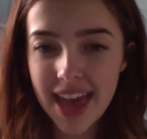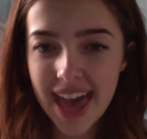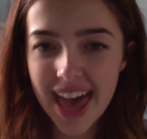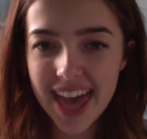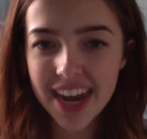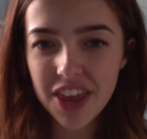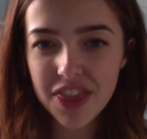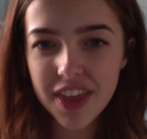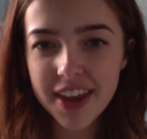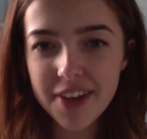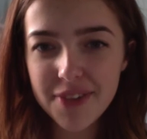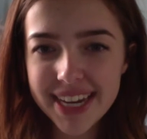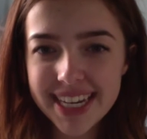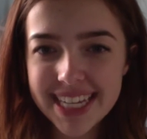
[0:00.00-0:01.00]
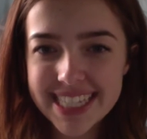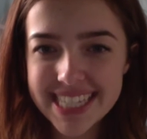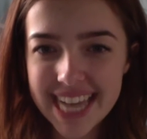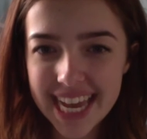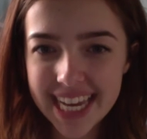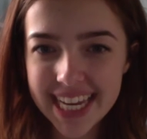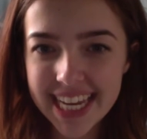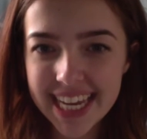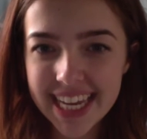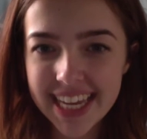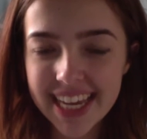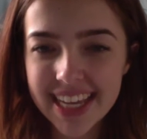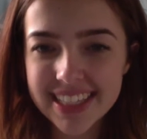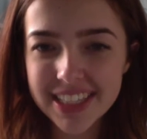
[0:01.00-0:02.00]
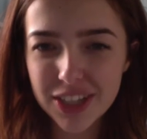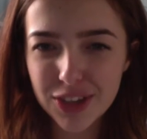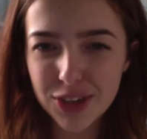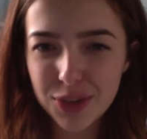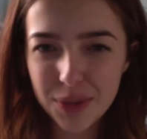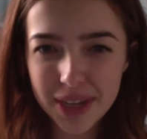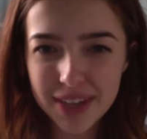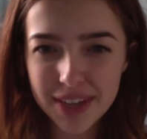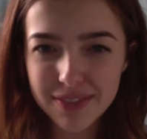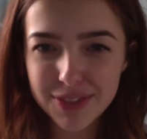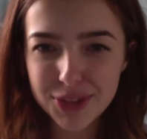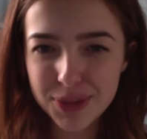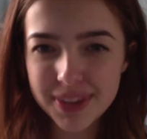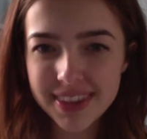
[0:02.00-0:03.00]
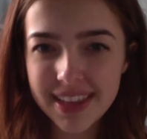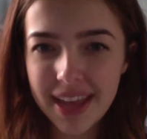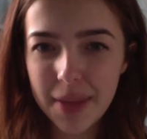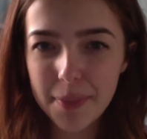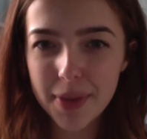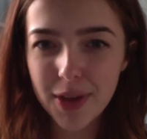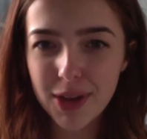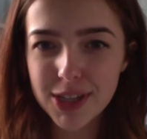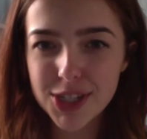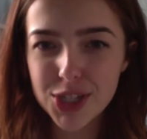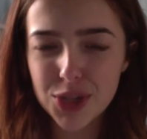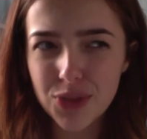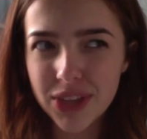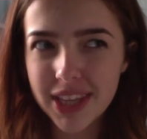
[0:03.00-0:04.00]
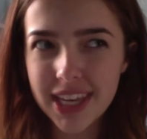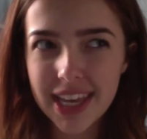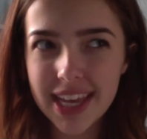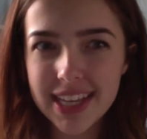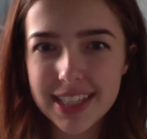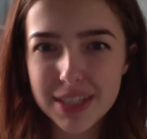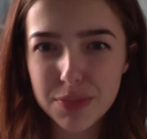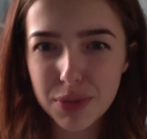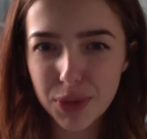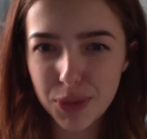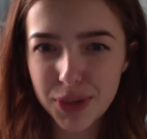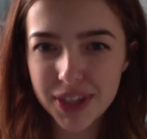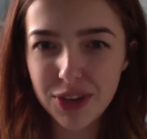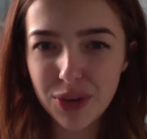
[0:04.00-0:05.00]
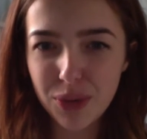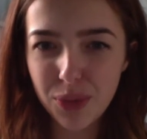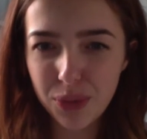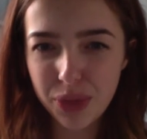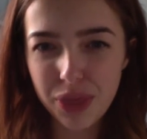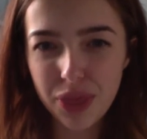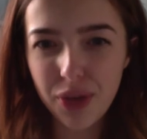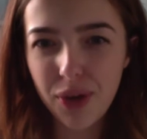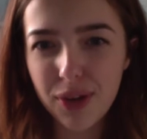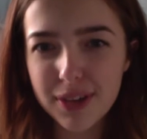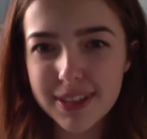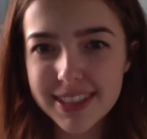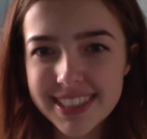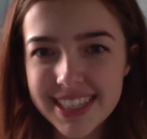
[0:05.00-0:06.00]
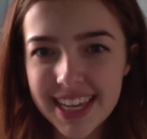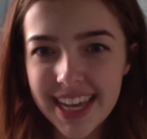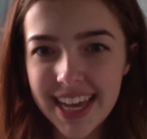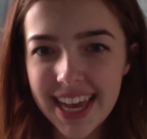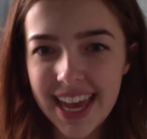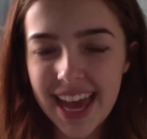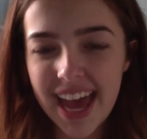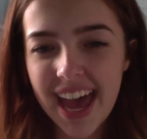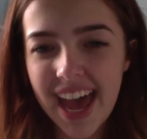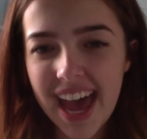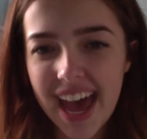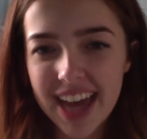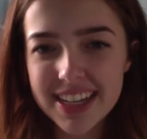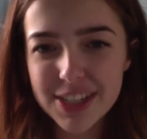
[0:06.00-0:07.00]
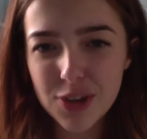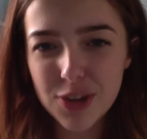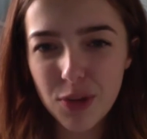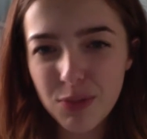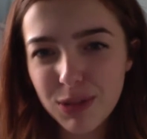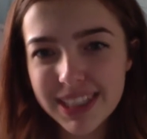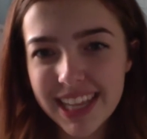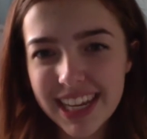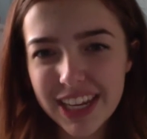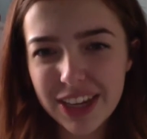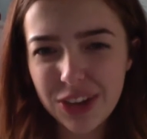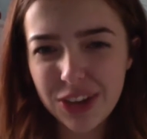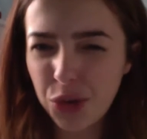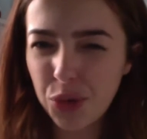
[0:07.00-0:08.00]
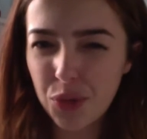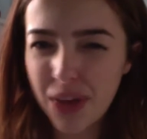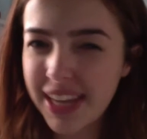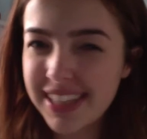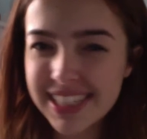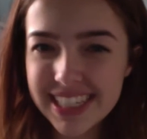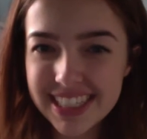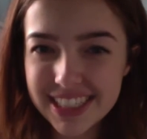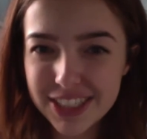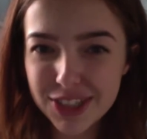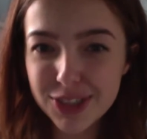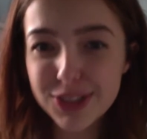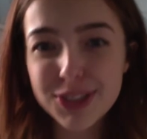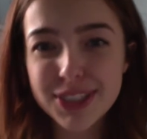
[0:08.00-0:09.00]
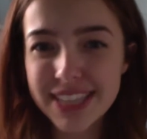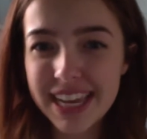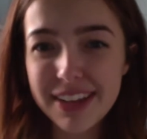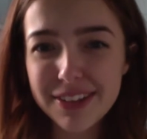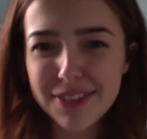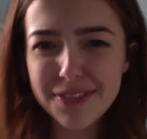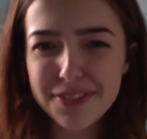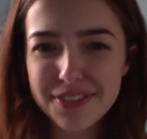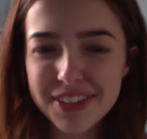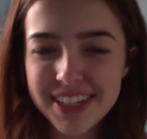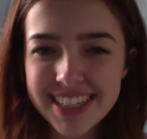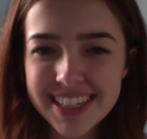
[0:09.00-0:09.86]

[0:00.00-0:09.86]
And I think writing a diary is a good way of doing that, because you're really exploring your own thoughts and it's almost like you're writing to yourself.